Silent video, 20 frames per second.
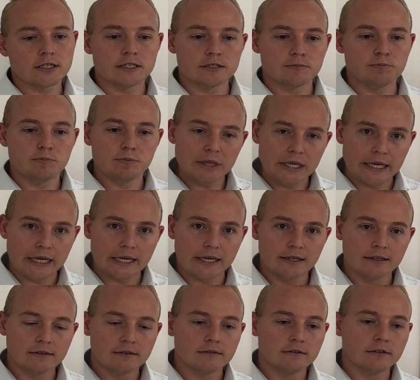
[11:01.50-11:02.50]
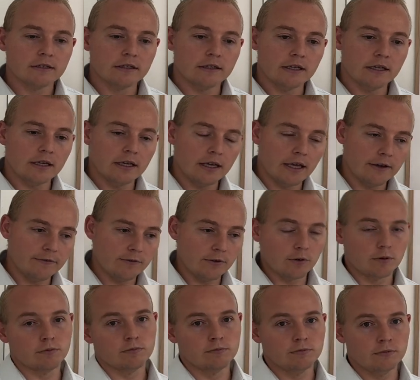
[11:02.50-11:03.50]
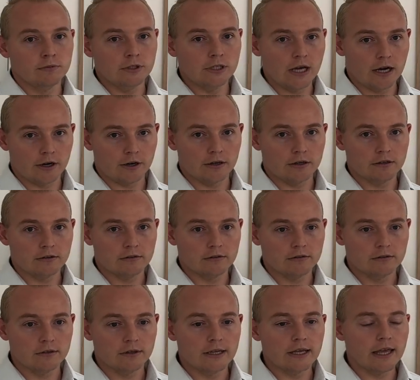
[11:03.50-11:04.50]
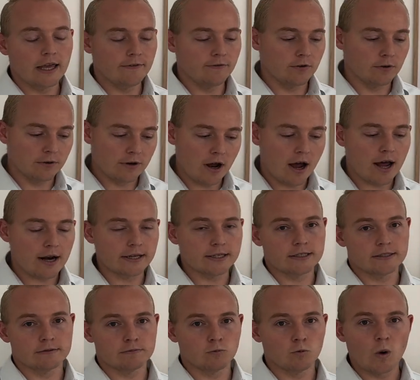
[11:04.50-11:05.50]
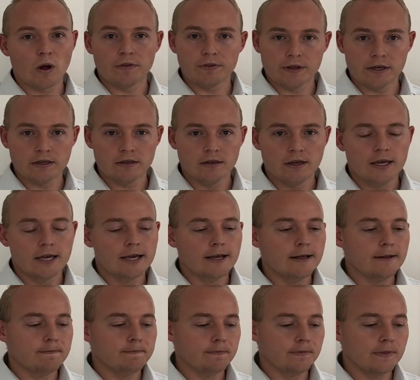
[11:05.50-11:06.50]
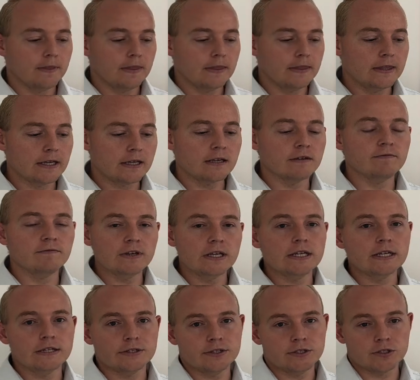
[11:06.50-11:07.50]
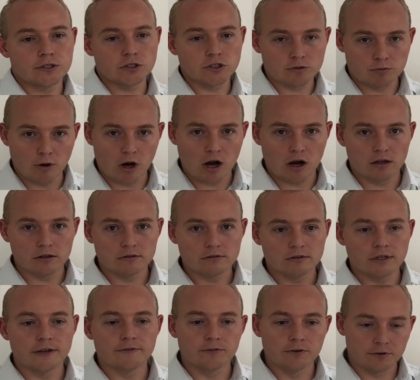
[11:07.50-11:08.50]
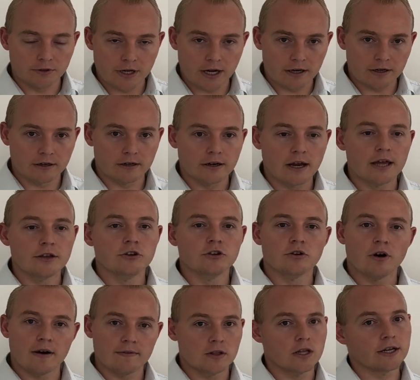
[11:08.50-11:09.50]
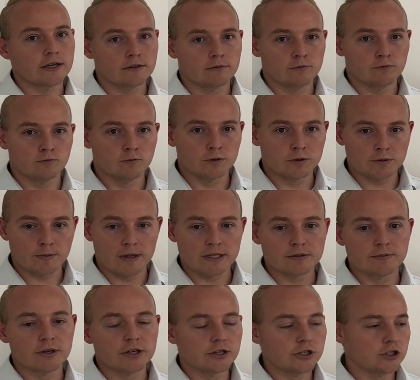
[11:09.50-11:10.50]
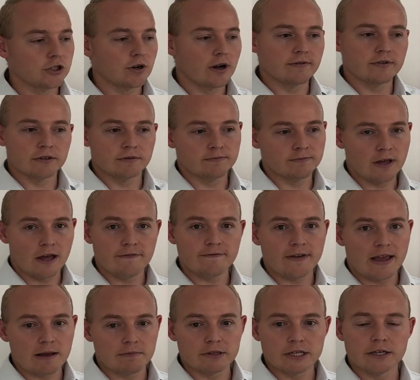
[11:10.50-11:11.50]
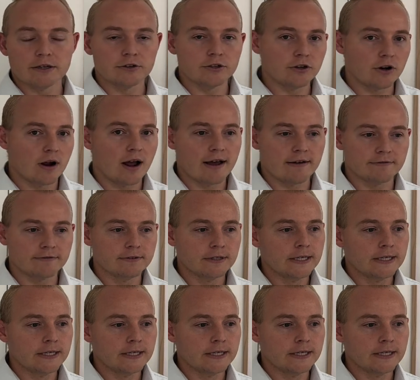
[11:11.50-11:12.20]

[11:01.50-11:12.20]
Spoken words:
is big if you're younger, if you're not as wealthy. The convenience is small if you're younger and you don't have a lot of responsibilities. You don't have a family, or you don't have